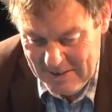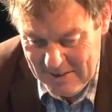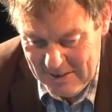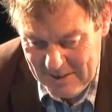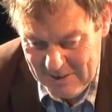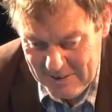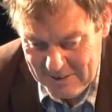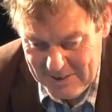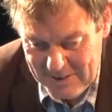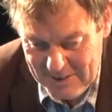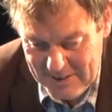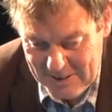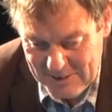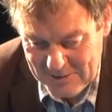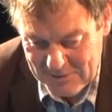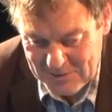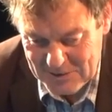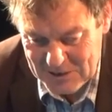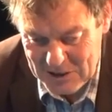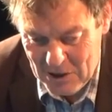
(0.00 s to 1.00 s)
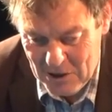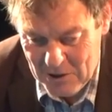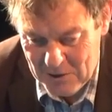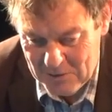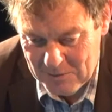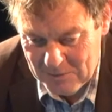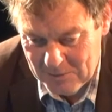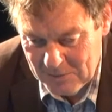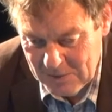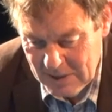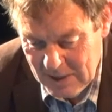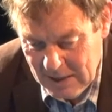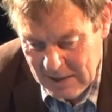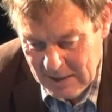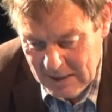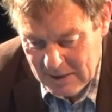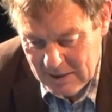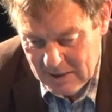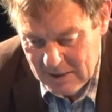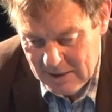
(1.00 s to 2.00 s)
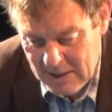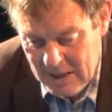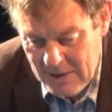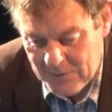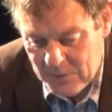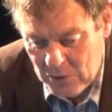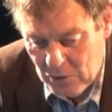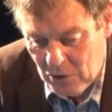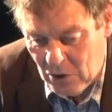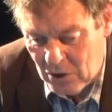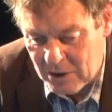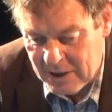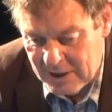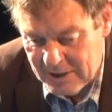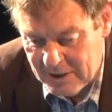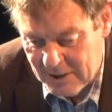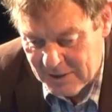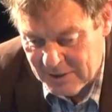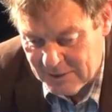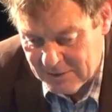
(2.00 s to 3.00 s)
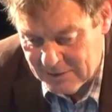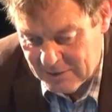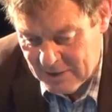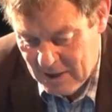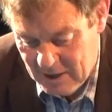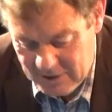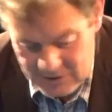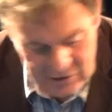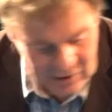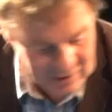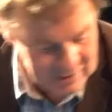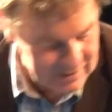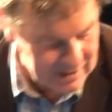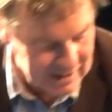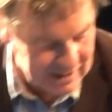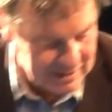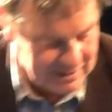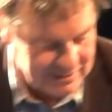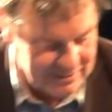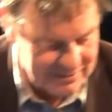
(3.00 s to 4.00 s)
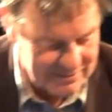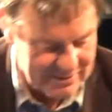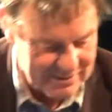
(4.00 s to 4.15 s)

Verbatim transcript: Okay. So, if you look at the uh, time.